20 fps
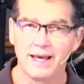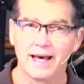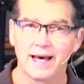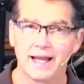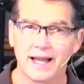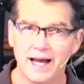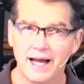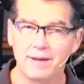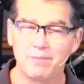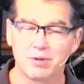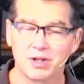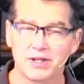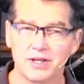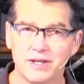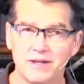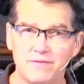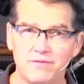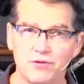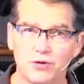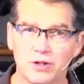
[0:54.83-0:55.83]
And I
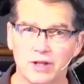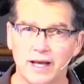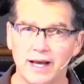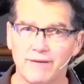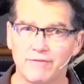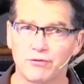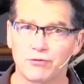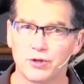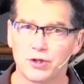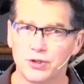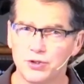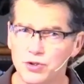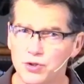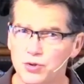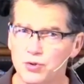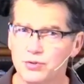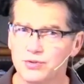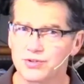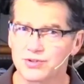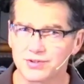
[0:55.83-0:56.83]
believe you'll have a
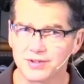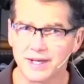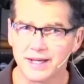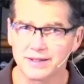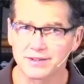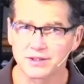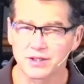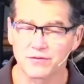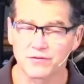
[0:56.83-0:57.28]
renewed sense